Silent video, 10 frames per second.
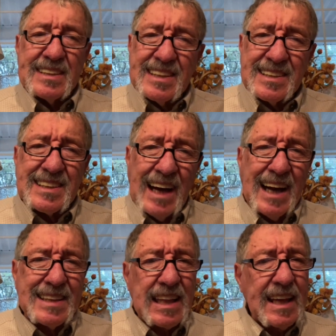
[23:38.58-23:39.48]
Does
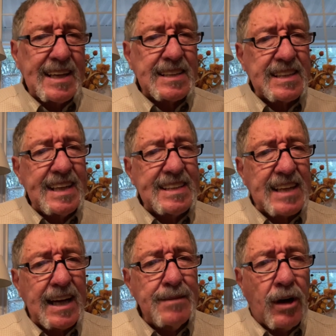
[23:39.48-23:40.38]
God let us take
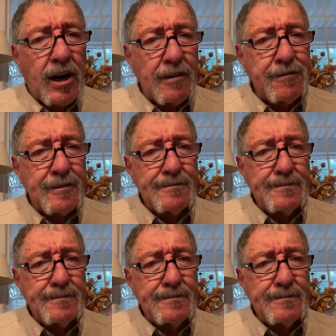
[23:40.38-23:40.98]
time off?